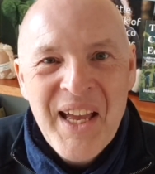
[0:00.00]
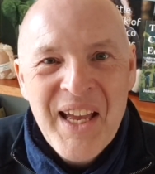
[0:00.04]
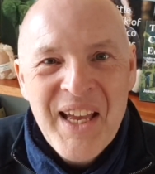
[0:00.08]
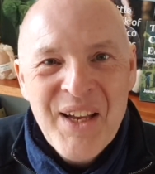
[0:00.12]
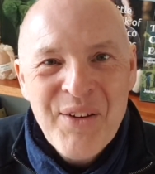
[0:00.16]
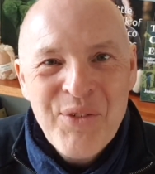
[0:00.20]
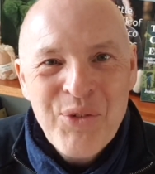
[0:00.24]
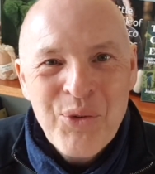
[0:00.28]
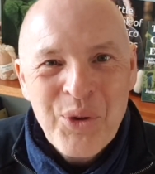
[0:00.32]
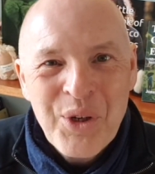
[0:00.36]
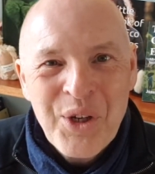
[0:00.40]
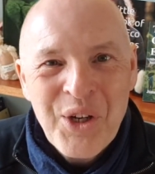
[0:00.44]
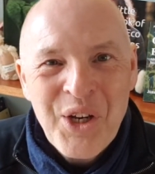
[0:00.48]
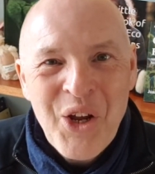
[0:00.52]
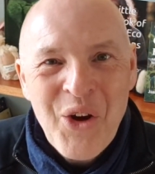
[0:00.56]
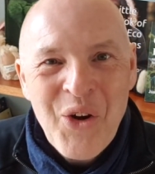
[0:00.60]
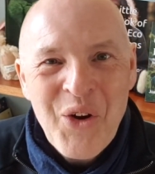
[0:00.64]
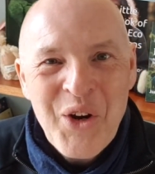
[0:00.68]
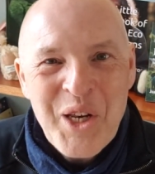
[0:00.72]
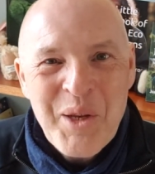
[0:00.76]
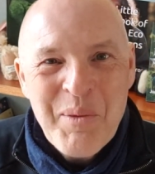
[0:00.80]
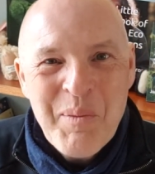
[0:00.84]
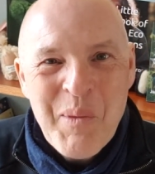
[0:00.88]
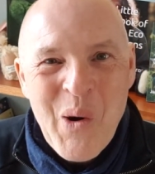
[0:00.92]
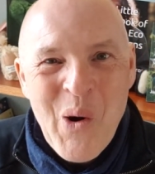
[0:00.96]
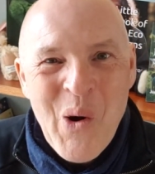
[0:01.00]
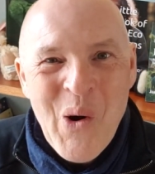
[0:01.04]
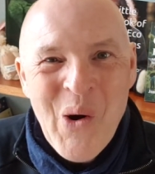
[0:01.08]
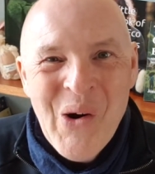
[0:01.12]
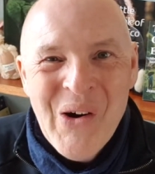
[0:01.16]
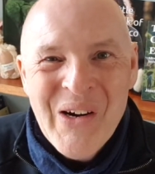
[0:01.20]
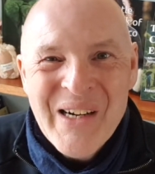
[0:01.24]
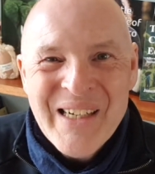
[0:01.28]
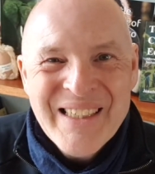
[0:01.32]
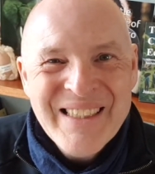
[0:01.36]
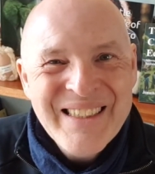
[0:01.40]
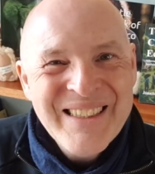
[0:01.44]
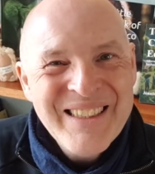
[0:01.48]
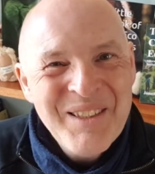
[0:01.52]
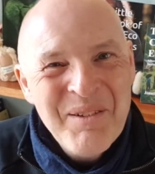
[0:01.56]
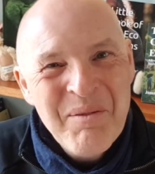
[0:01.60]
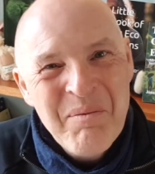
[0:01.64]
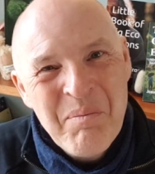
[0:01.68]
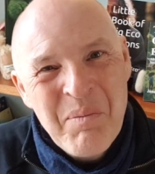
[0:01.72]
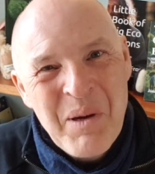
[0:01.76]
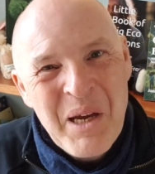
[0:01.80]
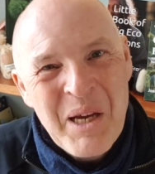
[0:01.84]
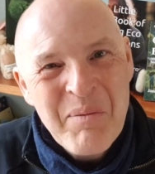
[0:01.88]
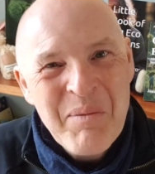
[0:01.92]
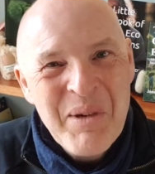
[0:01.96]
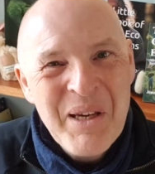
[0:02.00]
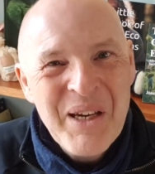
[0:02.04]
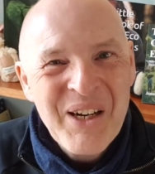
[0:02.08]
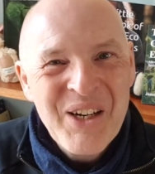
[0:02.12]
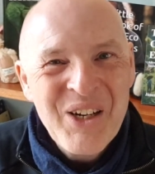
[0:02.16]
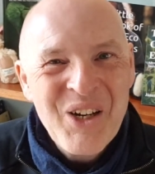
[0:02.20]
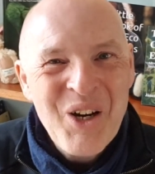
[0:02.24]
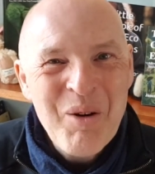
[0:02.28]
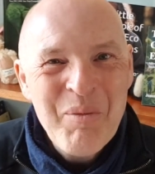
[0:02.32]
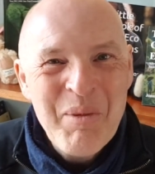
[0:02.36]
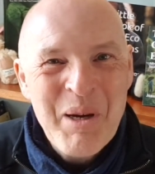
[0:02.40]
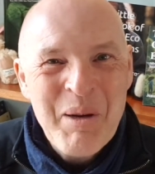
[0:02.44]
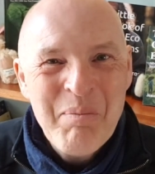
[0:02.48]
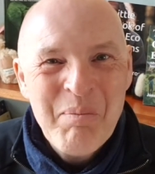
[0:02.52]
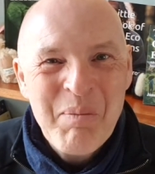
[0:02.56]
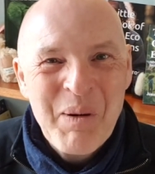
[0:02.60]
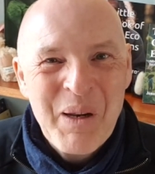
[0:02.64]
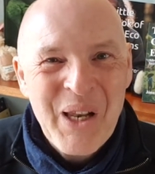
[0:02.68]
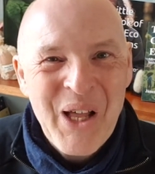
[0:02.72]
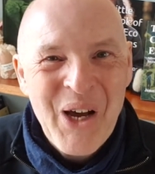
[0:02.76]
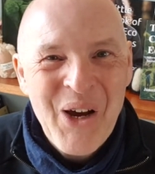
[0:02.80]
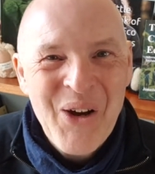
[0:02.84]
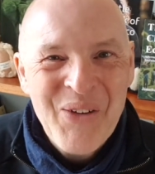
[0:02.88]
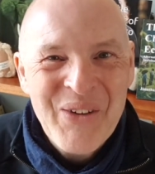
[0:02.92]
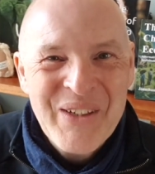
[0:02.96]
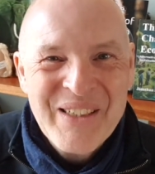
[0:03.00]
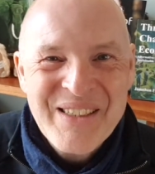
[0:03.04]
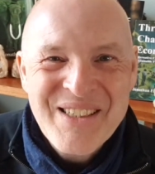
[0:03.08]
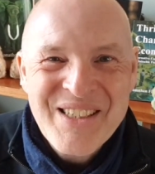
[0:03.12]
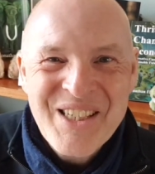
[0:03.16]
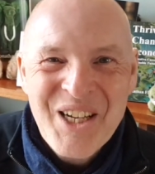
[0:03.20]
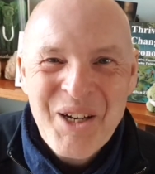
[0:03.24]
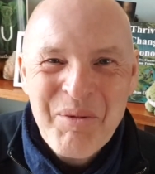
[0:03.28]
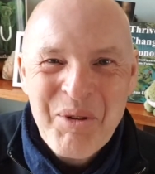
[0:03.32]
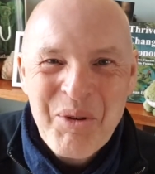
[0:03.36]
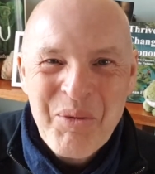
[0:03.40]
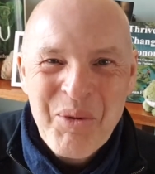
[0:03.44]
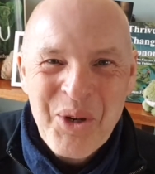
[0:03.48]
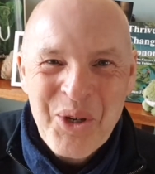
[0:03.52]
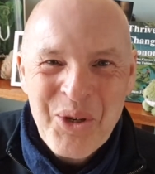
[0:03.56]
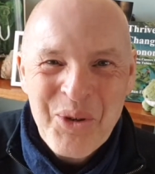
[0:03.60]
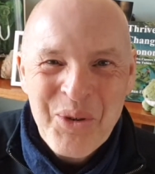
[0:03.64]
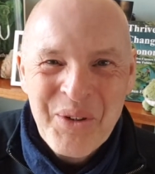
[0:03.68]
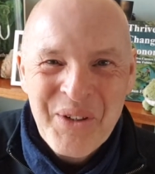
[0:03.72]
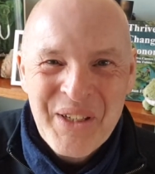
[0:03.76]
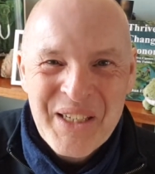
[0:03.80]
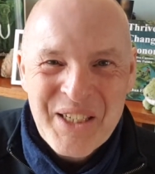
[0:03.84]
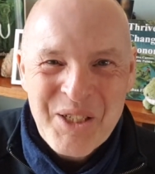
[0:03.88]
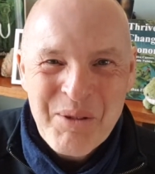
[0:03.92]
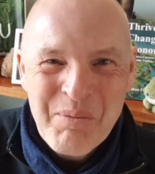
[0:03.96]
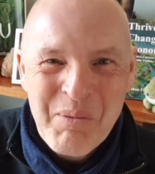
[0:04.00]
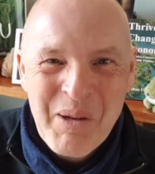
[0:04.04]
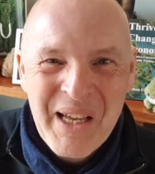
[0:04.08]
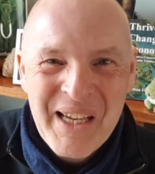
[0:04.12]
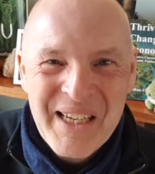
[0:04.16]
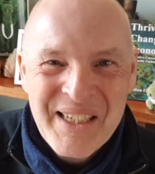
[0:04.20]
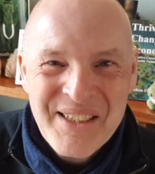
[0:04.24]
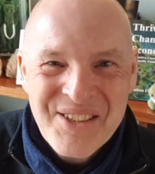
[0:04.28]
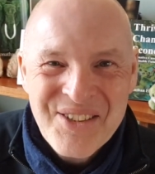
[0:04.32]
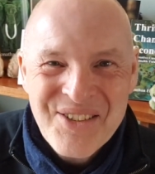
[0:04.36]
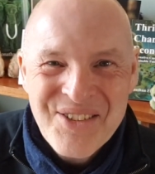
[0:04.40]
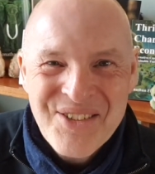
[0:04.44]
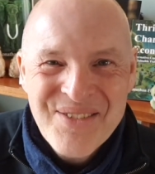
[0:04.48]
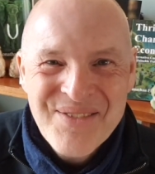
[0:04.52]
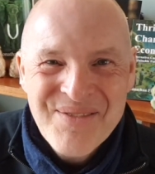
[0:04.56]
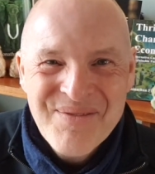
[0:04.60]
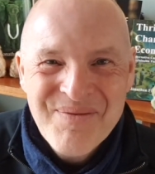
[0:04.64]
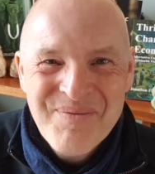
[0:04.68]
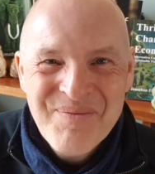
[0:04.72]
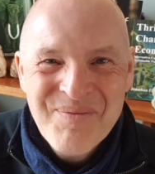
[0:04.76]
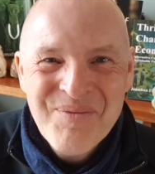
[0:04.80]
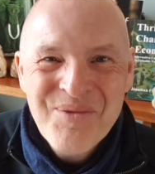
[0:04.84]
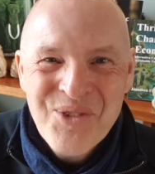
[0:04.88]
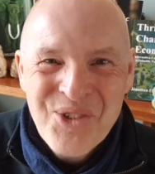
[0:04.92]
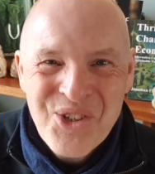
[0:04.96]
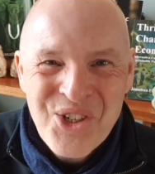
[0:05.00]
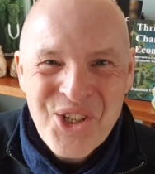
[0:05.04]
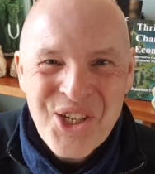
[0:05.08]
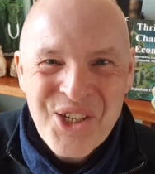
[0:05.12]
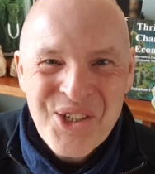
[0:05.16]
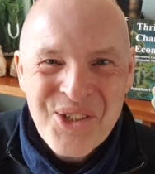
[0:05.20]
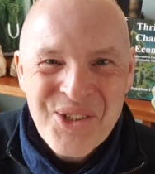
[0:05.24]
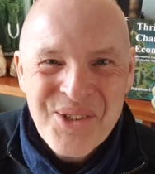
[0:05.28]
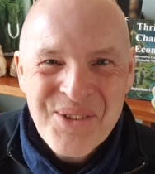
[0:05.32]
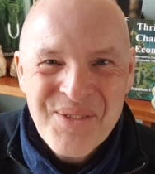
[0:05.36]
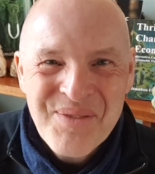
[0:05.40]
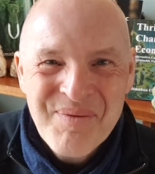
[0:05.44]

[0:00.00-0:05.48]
If you want to know any more, ping me a comment below and tell me what you unexplained. Cheers.